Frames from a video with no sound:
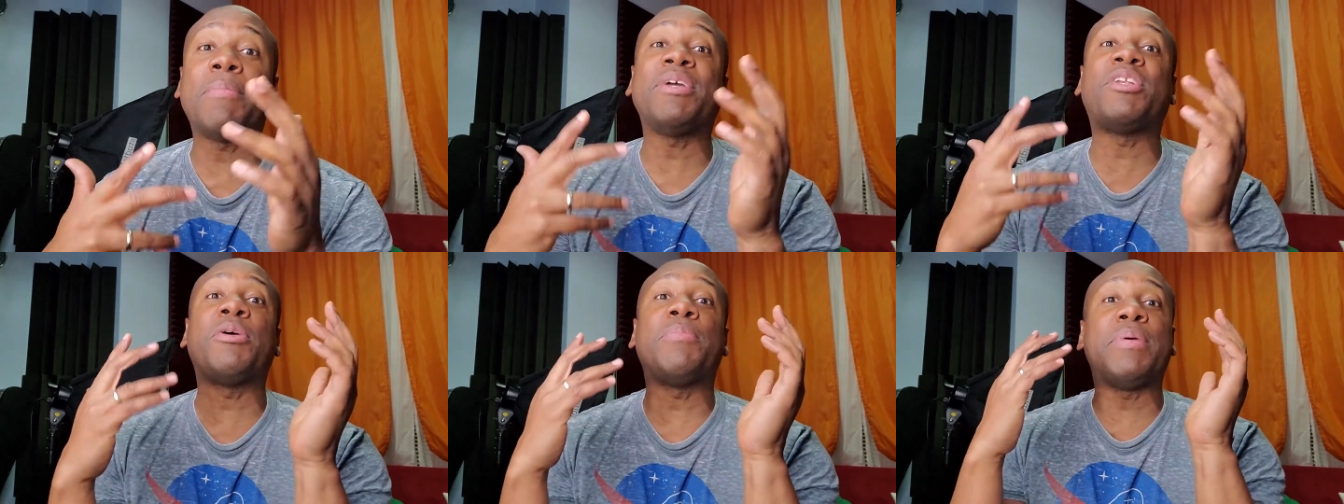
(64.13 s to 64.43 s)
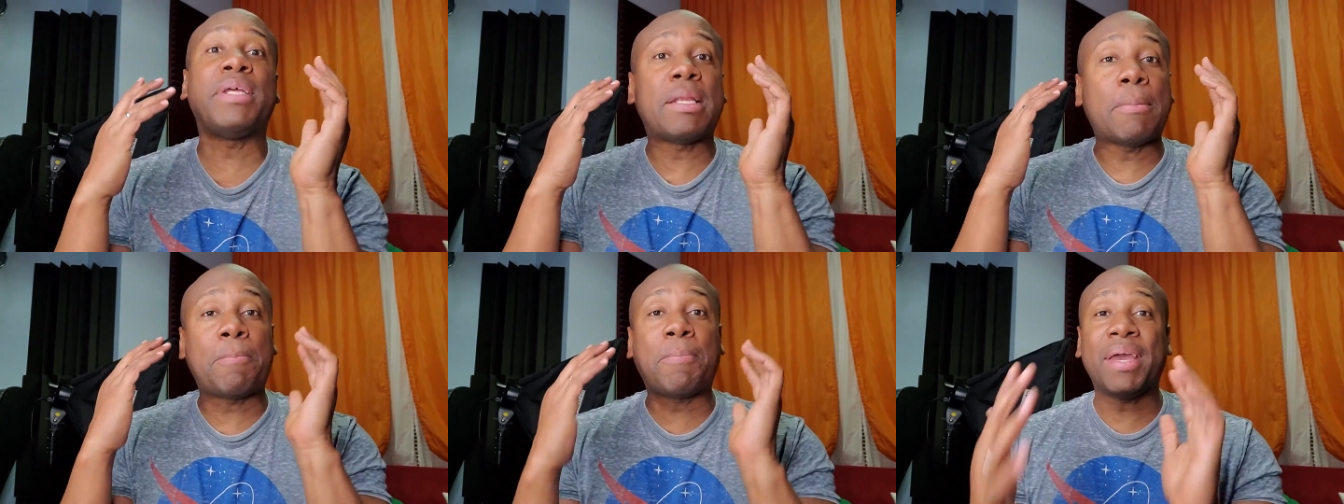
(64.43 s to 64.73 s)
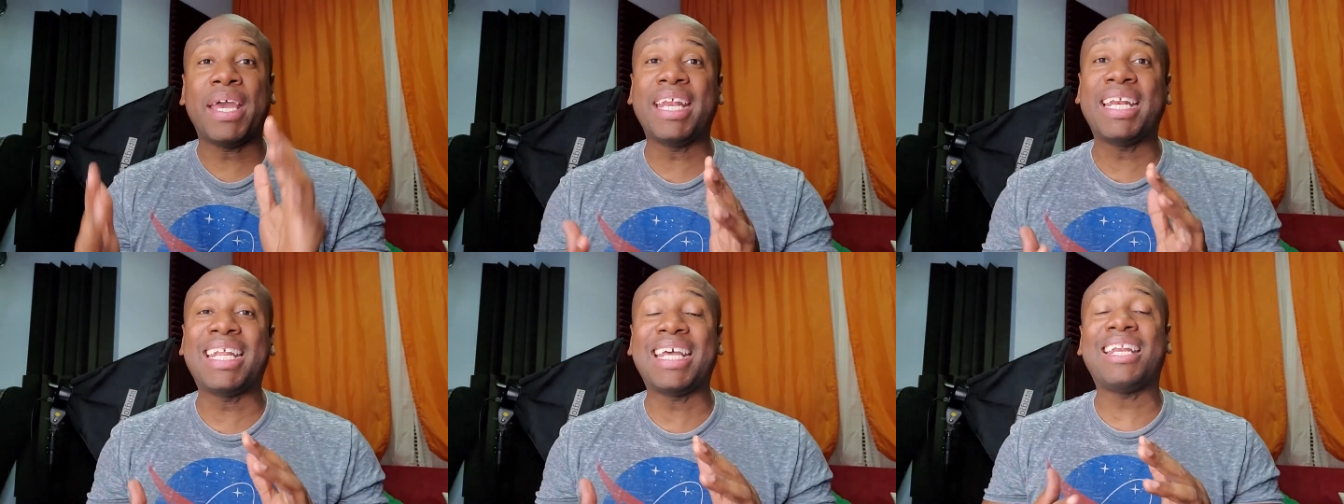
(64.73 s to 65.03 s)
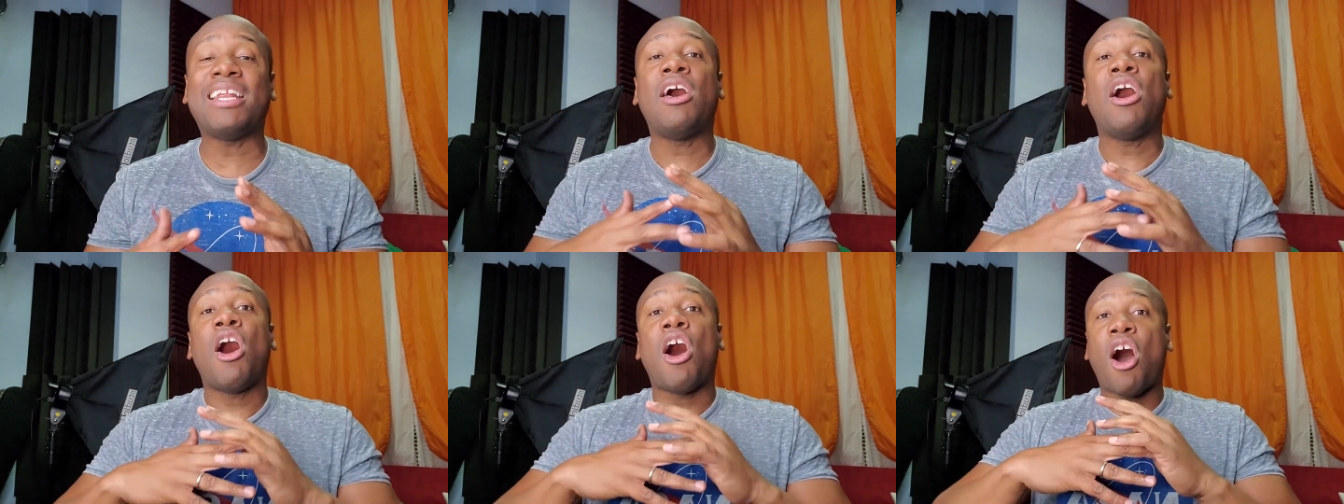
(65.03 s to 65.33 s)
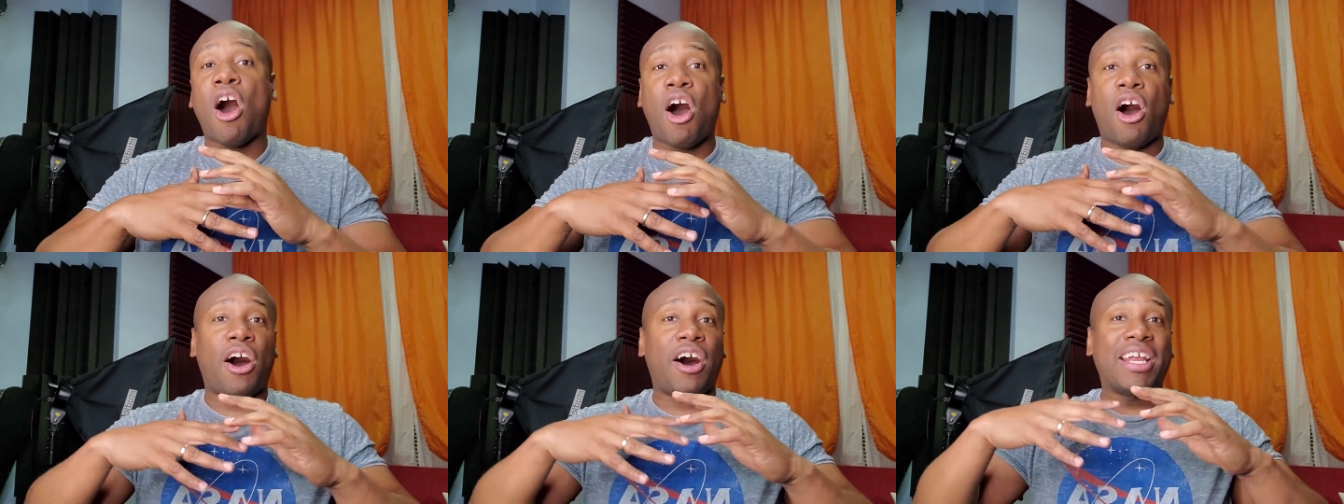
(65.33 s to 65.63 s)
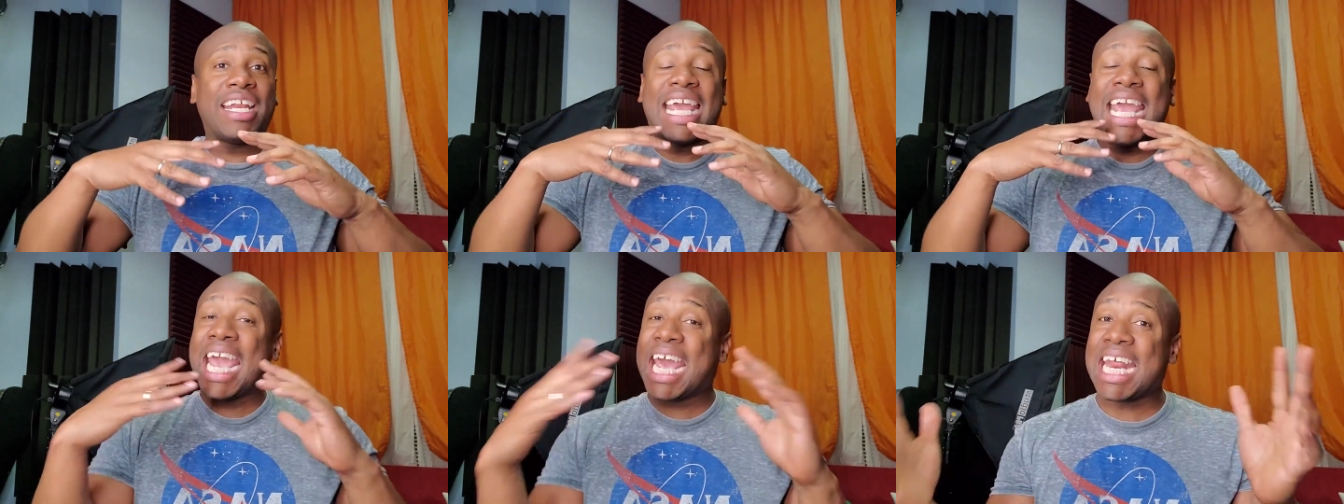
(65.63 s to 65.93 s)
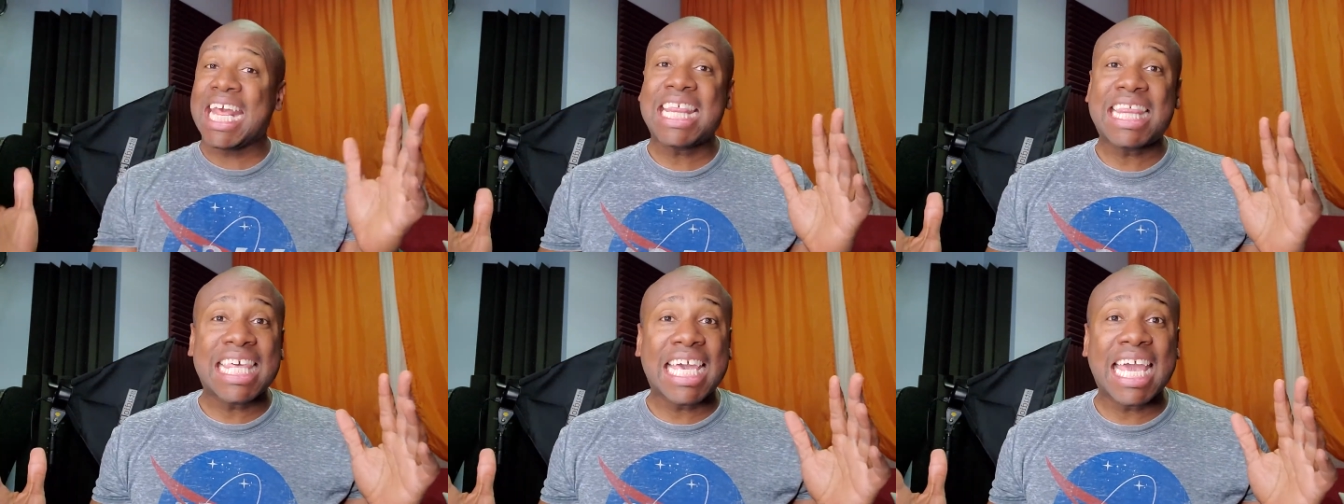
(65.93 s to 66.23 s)
me to be dependent on
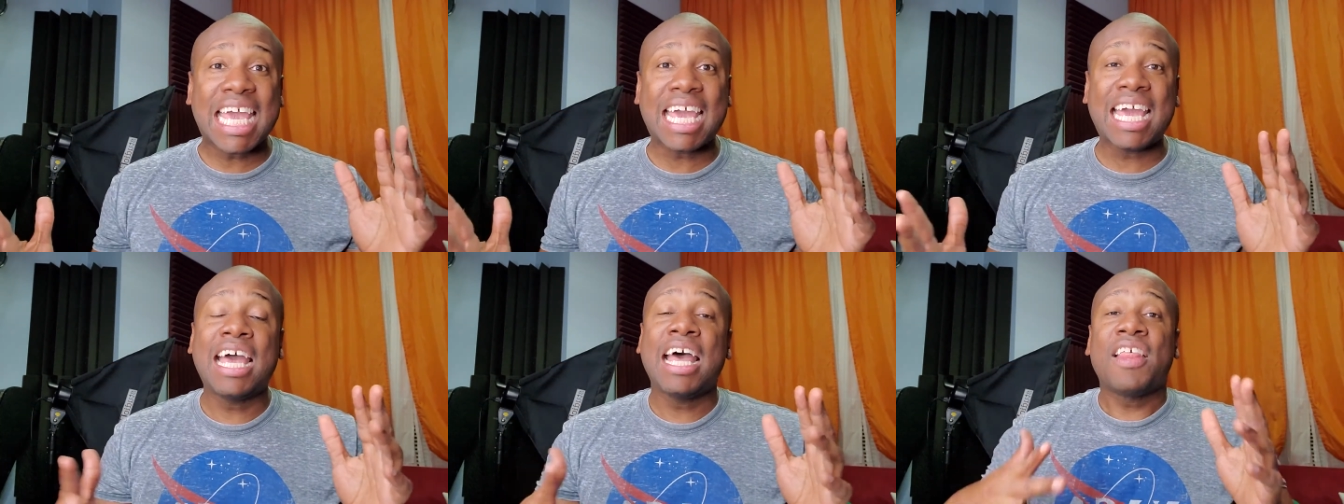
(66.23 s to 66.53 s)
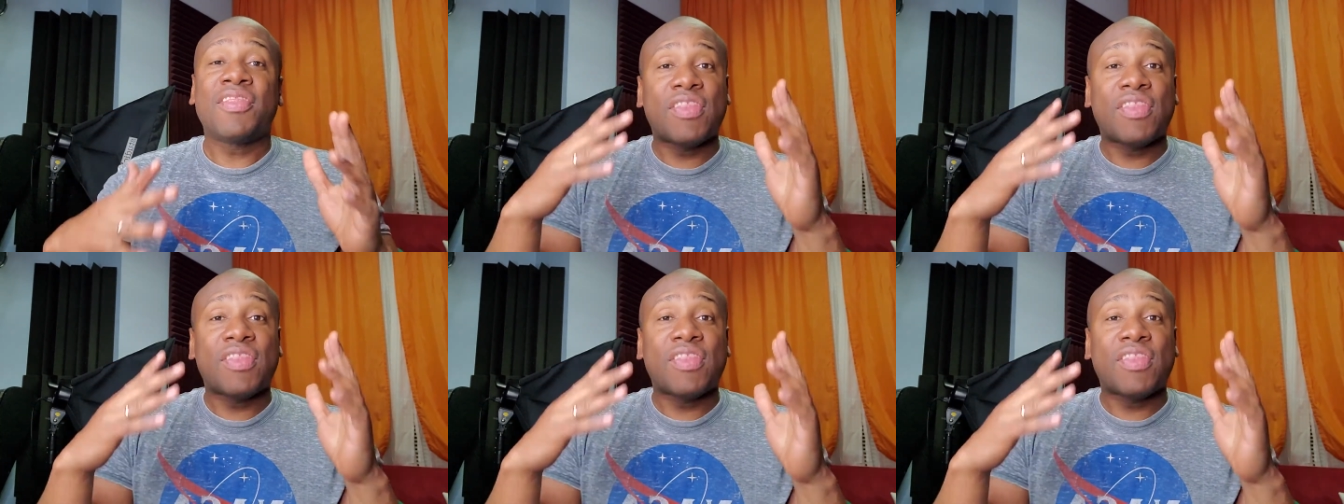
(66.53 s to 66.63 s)
anything